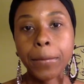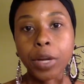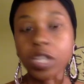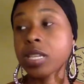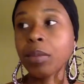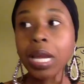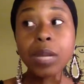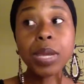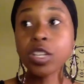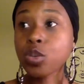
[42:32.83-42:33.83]
And somebody
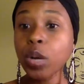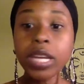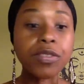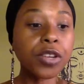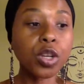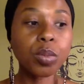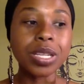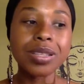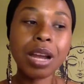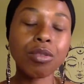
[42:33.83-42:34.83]
may swing for you, but
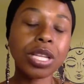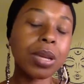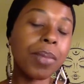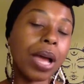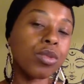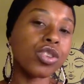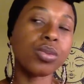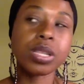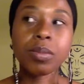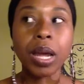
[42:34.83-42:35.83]
it's not really about you.
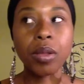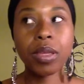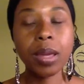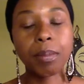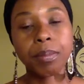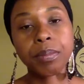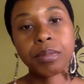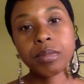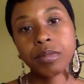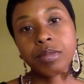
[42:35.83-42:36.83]
It's about them.
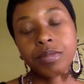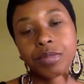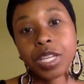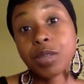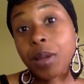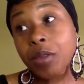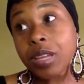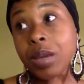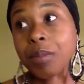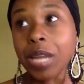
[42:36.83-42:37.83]
It's about
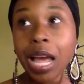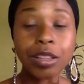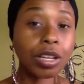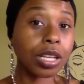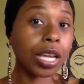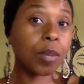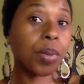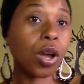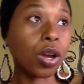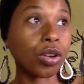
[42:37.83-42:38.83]
them not looking like a
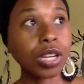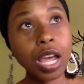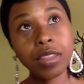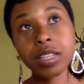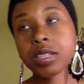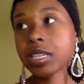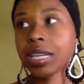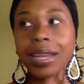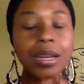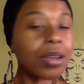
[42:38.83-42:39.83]
punk or not this. It
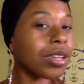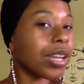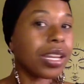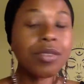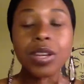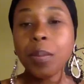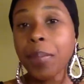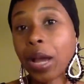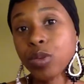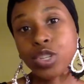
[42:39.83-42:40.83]
ain't, it ain't even
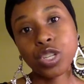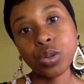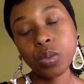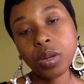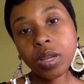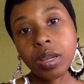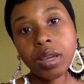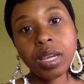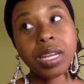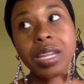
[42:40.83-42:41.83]
about you.
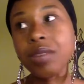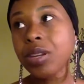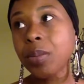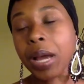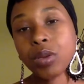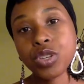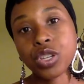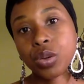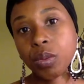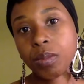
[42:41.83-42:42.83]
It ain't even about
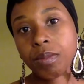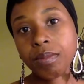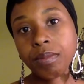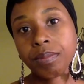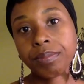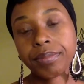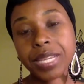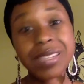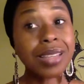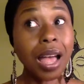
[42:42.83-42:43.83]
you.
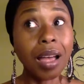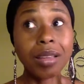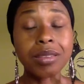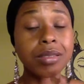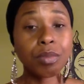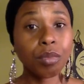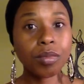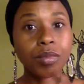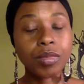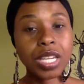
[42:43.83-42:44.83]
It's not.
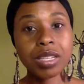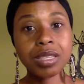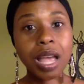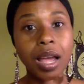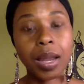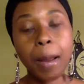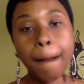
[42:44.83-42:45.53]
It's not.